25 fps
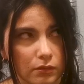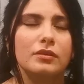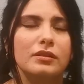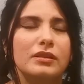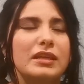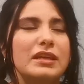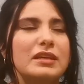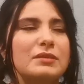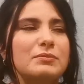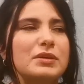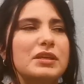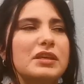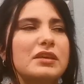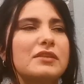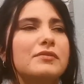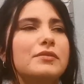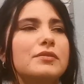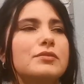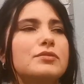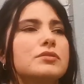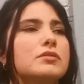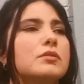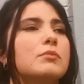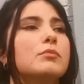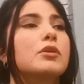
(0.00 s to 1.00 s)
Let me give
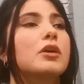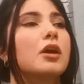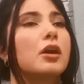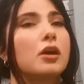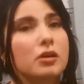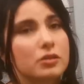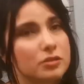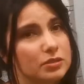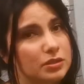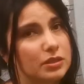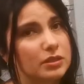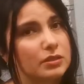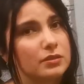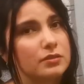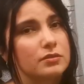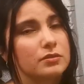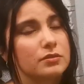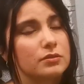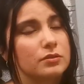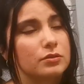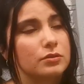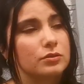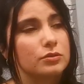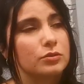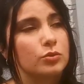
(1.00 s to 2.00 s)
you some
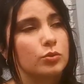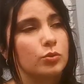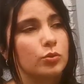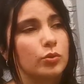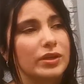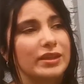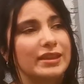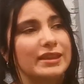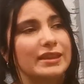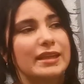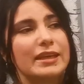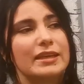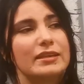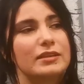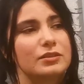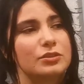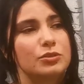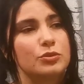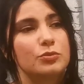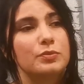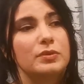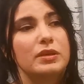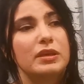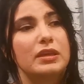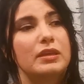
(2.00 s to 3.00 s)
context to what led
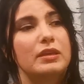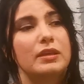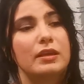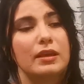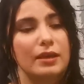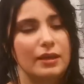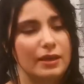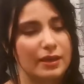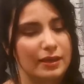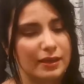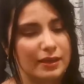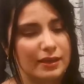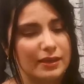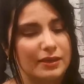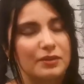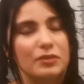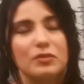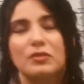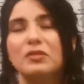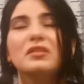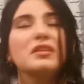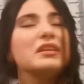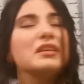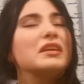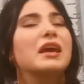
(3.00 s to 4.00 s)
to me
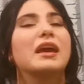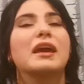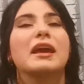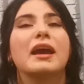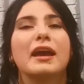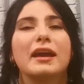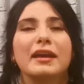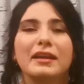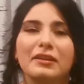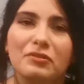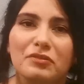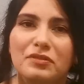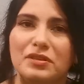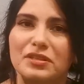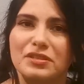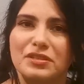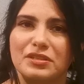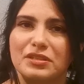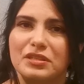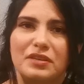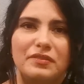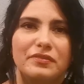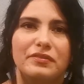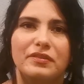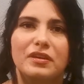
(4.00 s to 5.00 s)

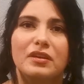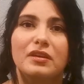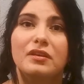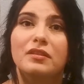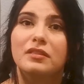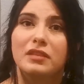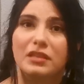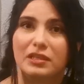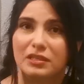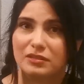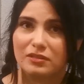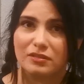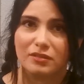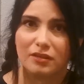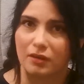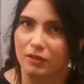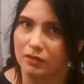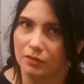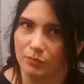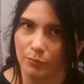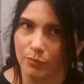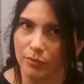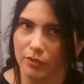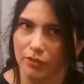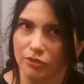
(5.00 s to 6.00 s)
receiving this
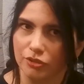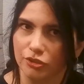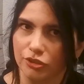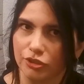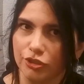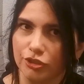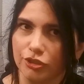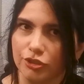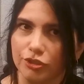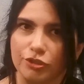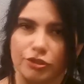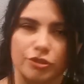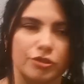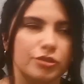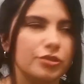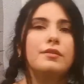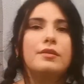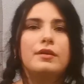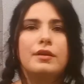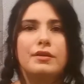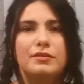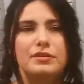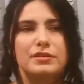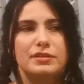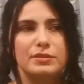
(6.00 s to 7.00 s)
gut punch.
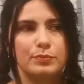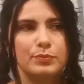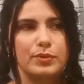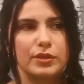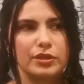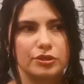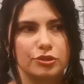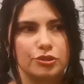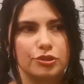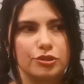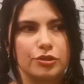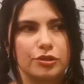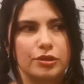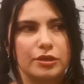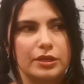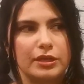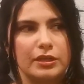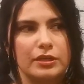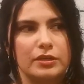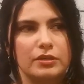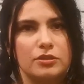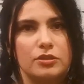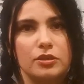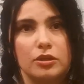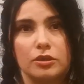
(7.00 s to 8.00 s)
There is a picture
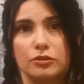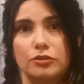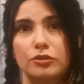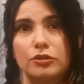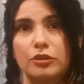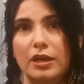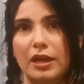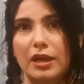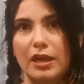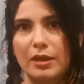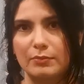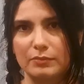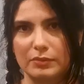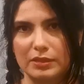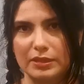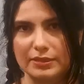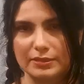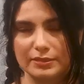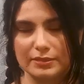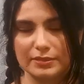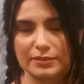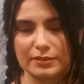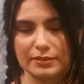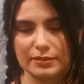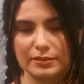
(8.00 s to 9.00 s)
in Dr.
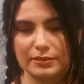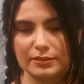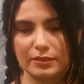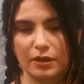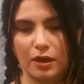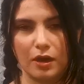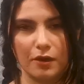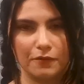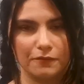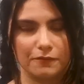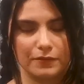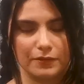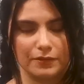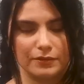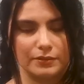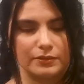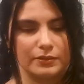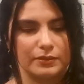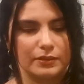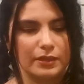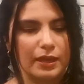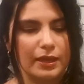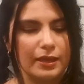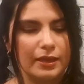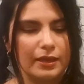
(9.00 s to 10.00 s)
Emmeline's
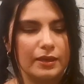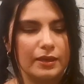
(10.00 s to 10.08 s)
office